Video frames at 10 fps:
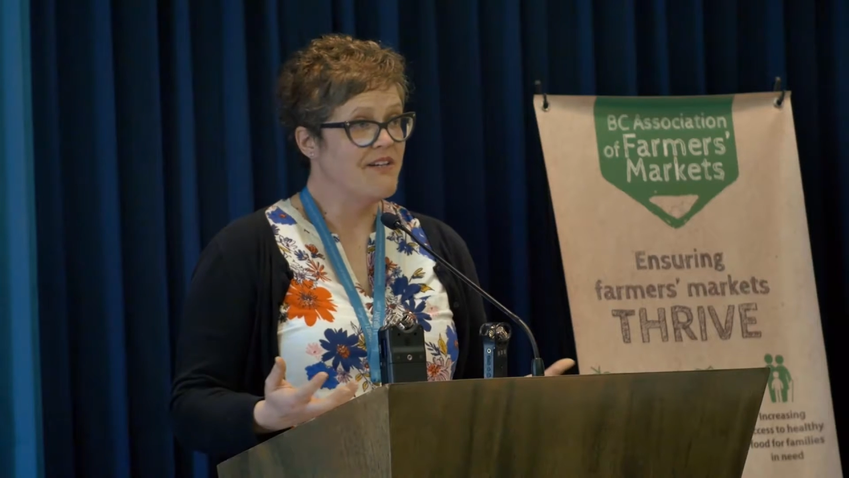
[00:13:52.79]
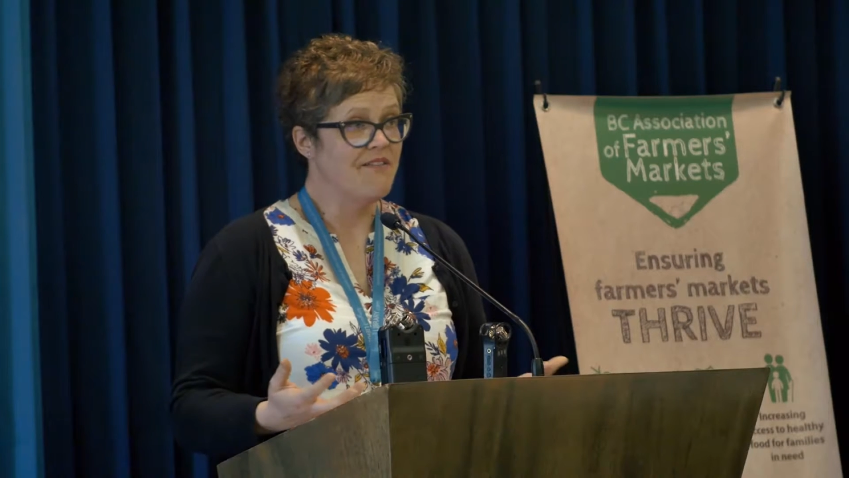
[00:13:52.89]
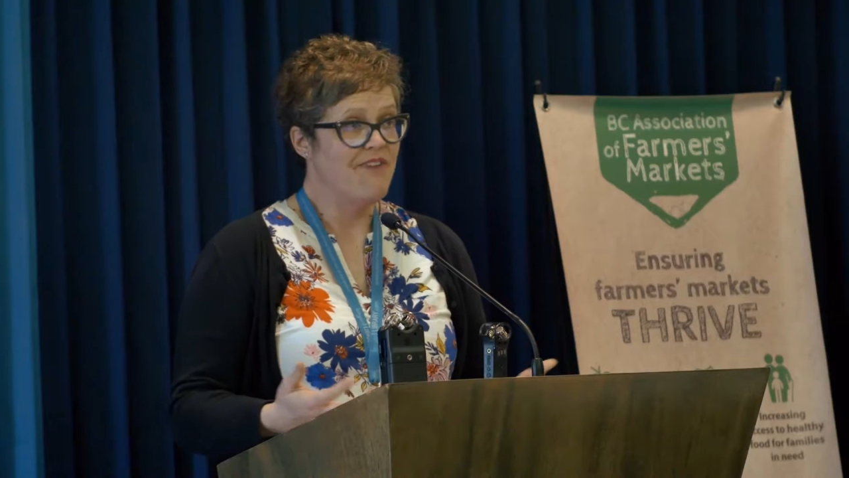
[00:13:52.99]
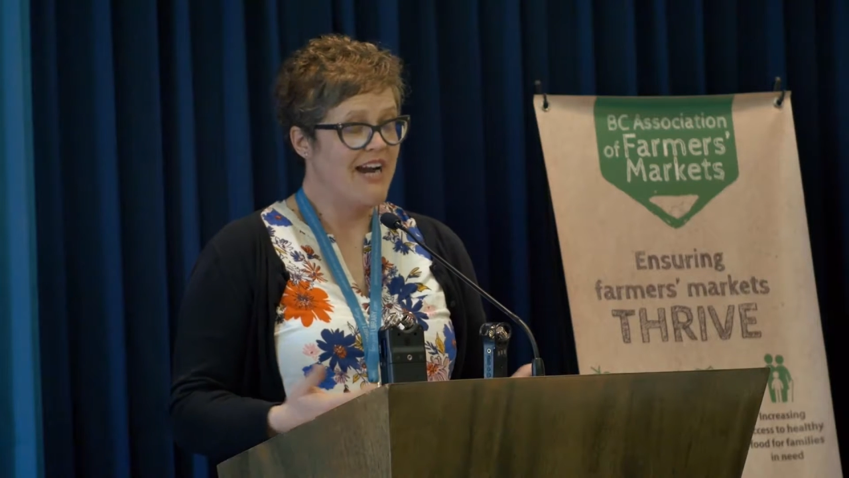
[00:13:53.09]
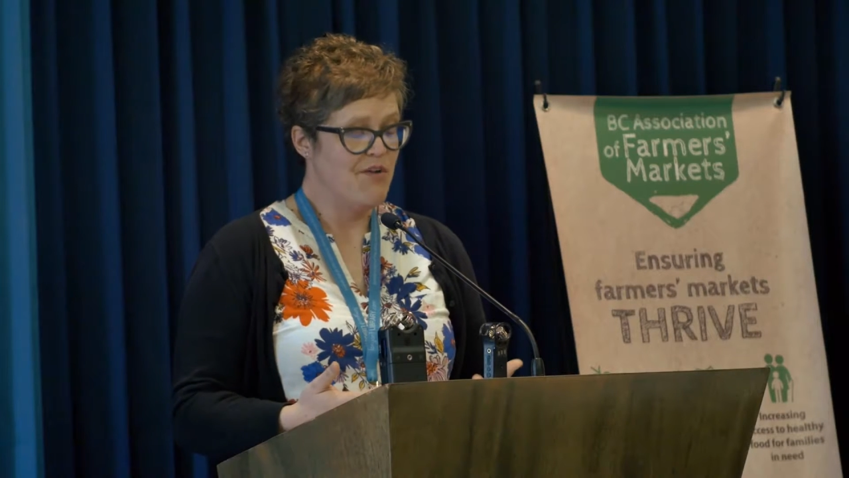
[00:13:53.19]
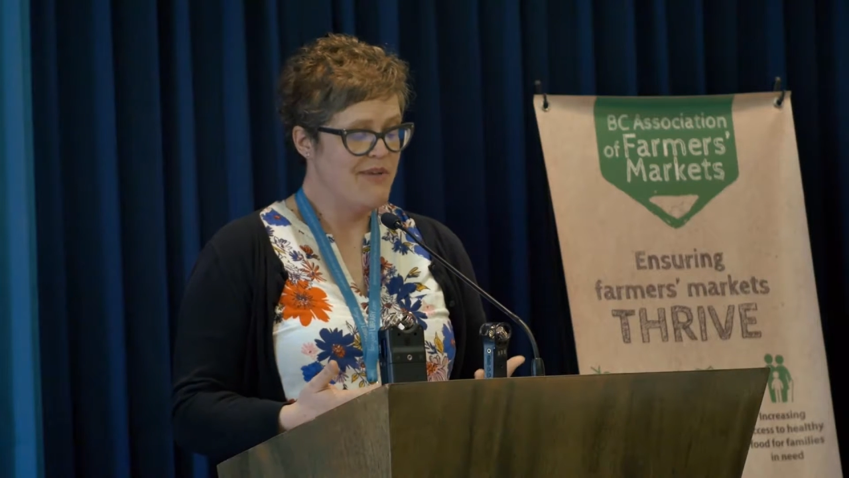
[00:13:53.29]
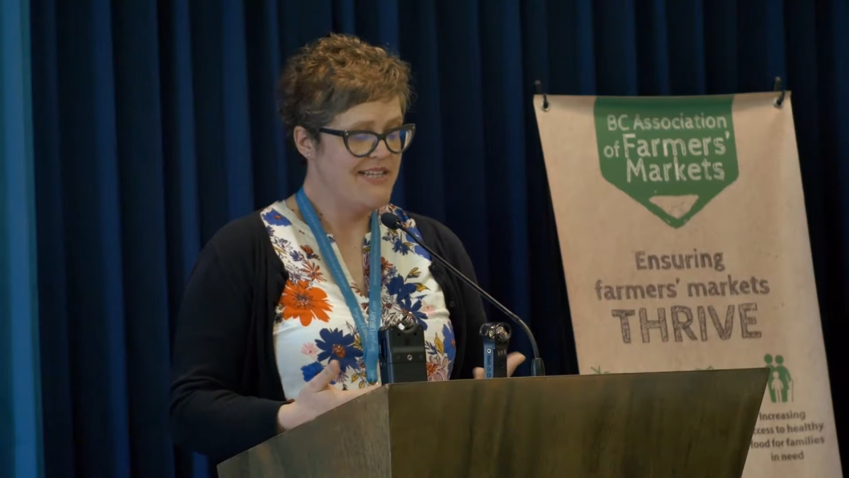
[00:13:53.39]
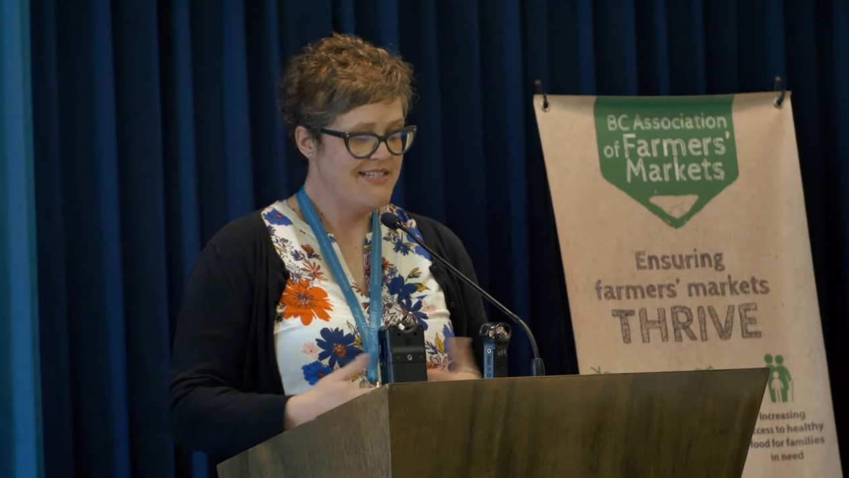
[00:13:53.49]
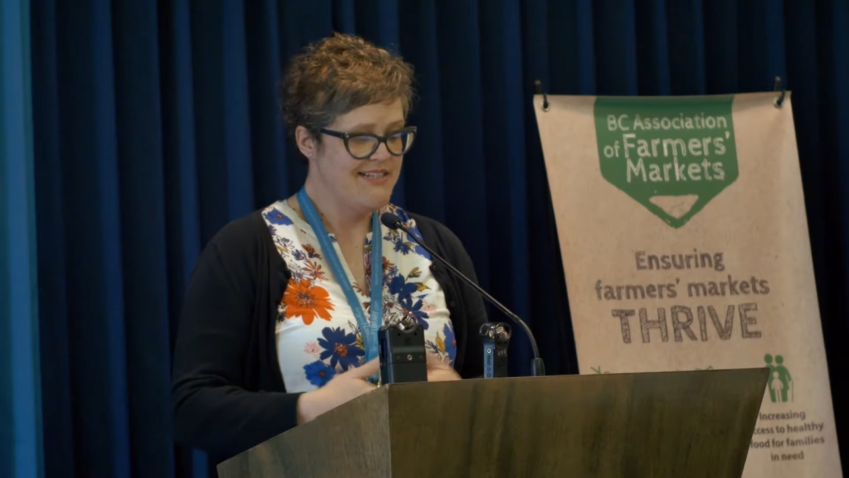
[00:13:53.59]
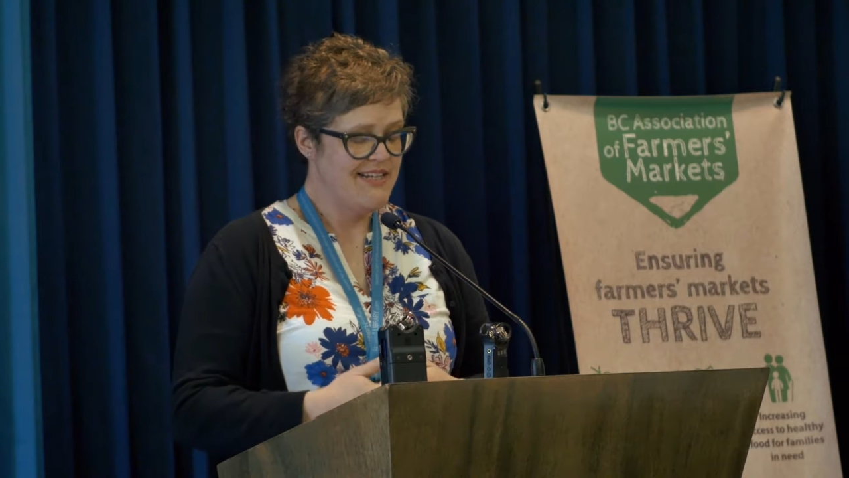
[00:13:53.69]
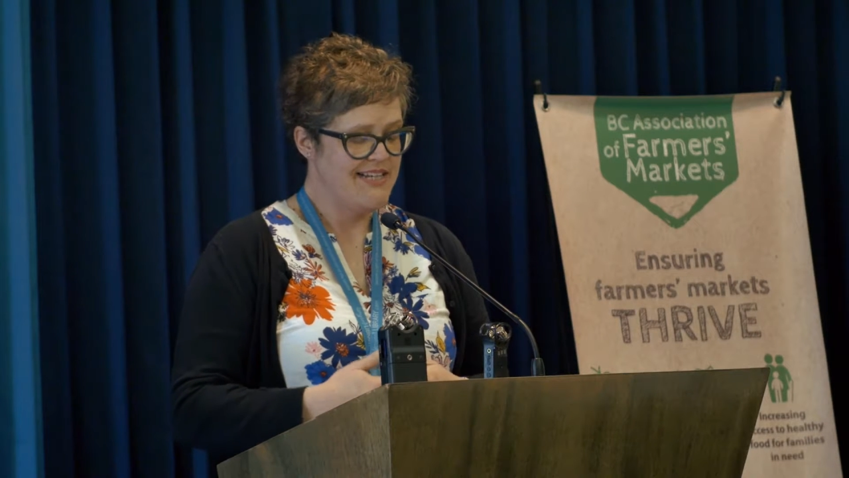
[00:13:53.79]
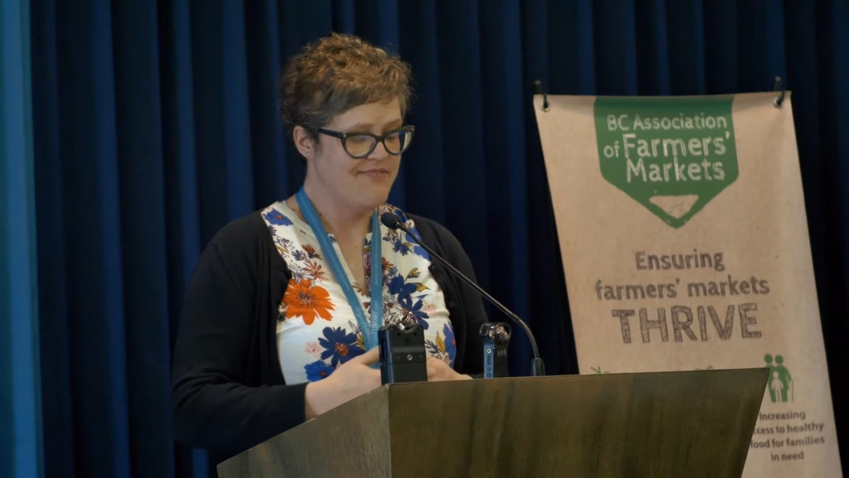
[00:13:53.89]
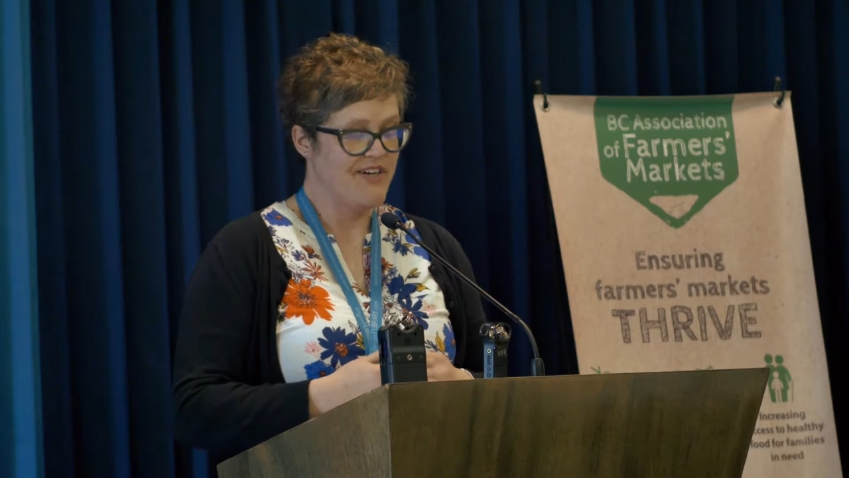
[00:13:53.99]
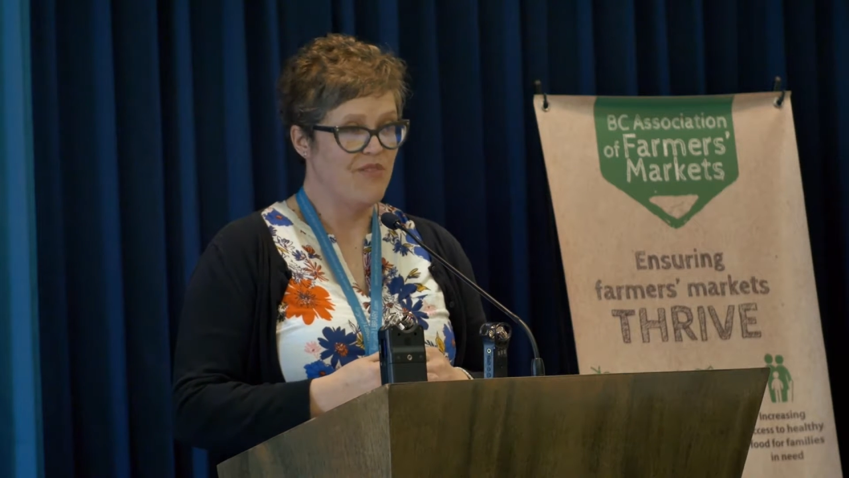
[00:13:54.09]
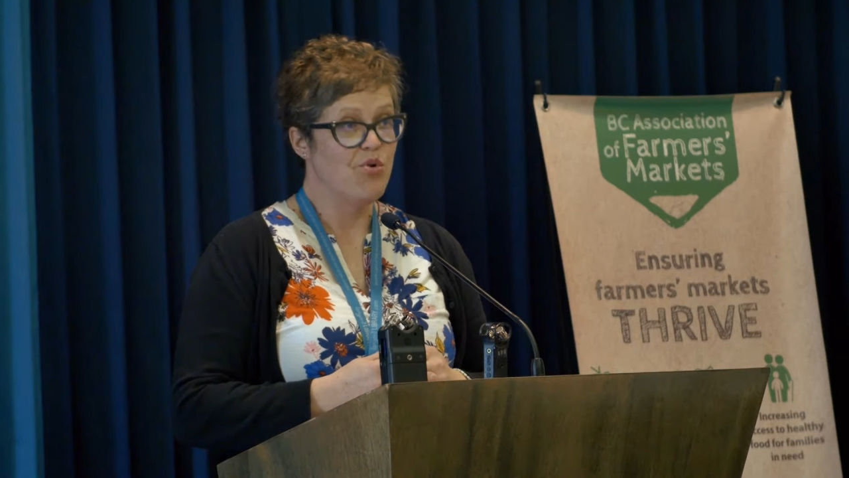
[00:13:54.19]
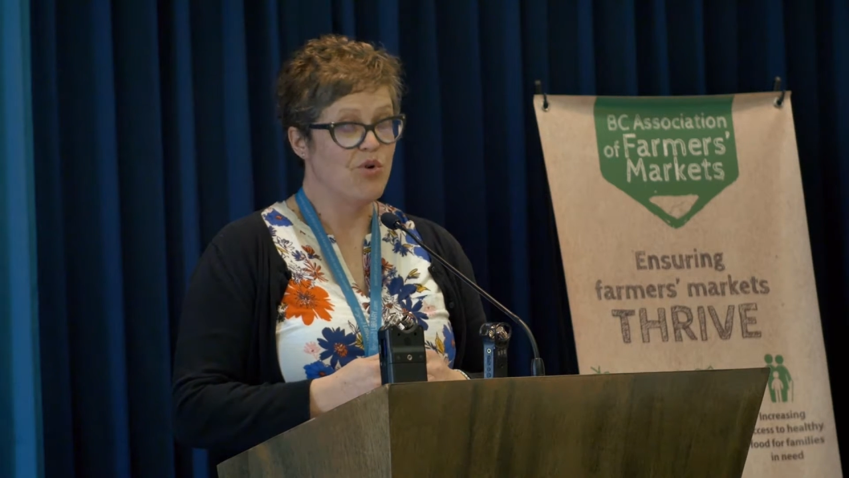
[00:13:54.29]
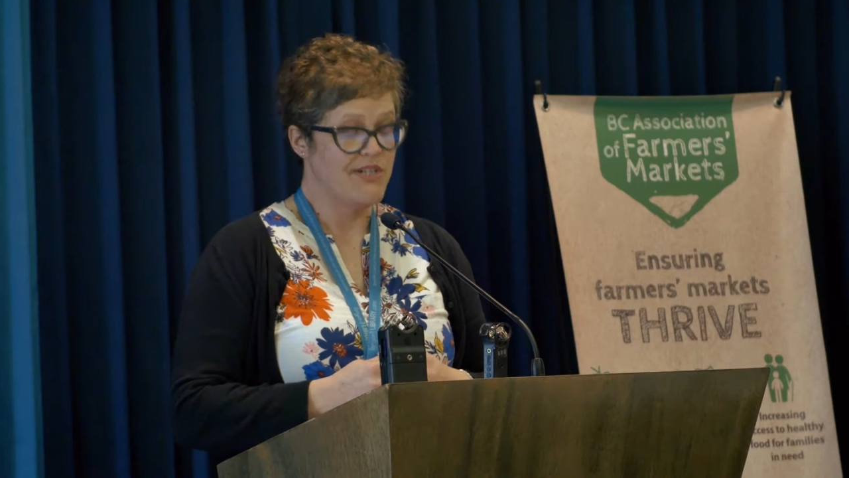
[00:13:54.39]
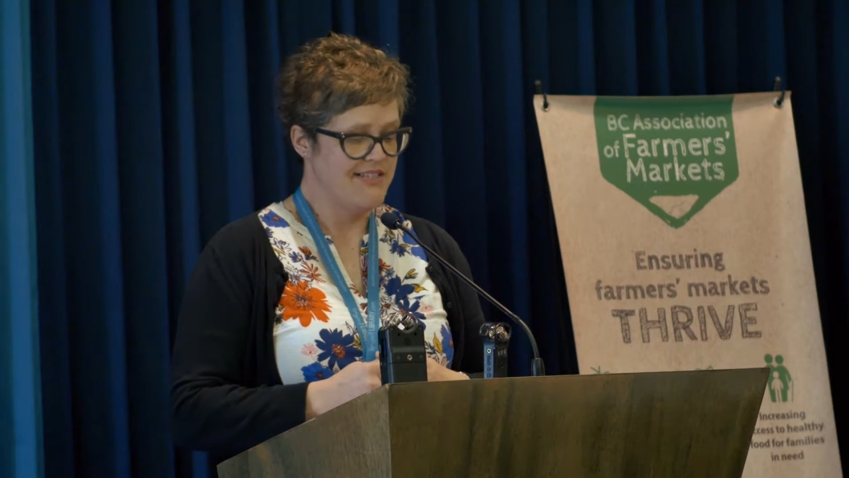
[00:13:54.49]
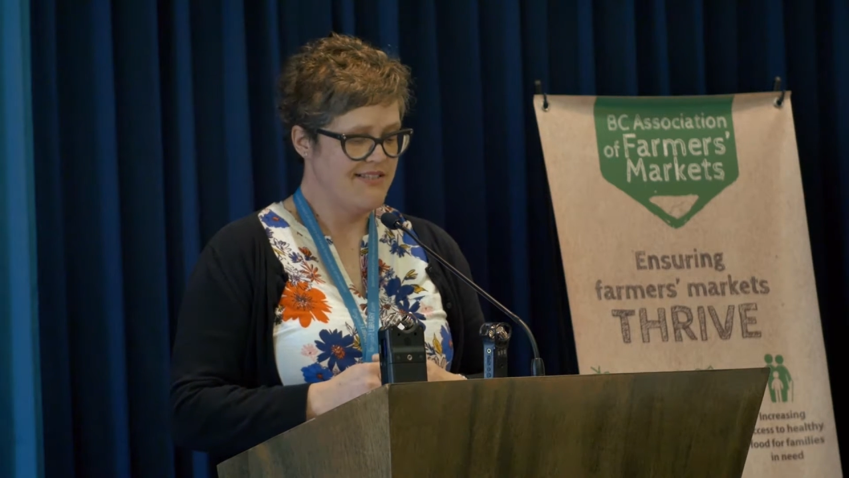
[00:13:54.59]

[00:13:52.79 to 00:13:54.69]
your environment is very important.